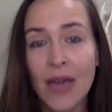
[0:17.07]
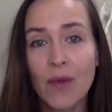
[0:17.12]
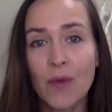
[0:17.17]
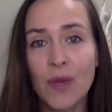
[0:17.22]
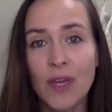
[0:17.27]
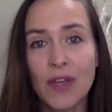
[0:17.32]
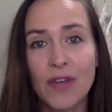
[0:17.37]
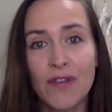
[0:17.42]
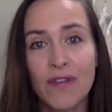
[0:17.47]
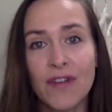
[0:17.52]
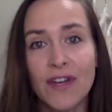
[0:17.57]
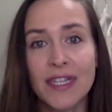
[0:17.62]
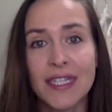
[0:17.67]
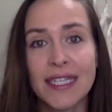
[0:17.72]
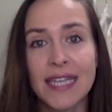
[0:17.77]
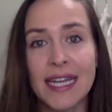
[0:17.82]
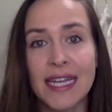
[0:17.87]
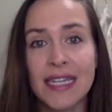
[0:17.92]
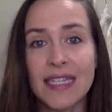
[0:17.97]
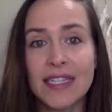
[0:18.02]
when you're first
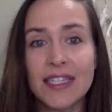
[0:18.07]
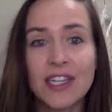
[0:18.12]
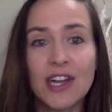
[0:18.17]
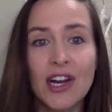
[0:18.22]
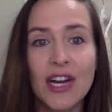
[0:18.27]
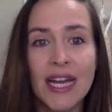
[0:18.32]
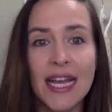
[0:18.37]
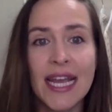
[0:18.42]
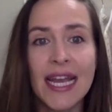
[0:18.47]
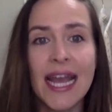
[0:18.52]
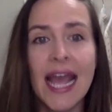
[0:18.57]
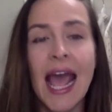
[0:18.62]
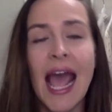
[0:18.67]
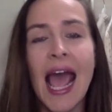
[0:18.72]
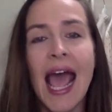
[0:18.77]
getting started.